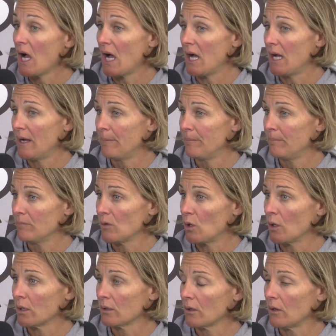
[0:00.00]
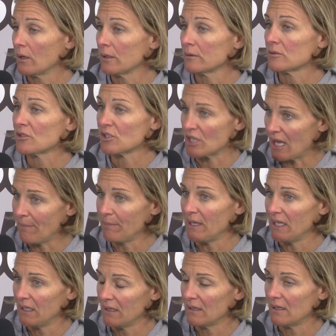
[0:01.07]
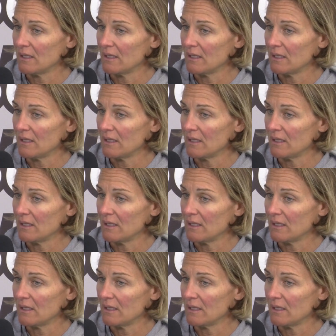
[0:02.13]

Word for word: um, are, are stopping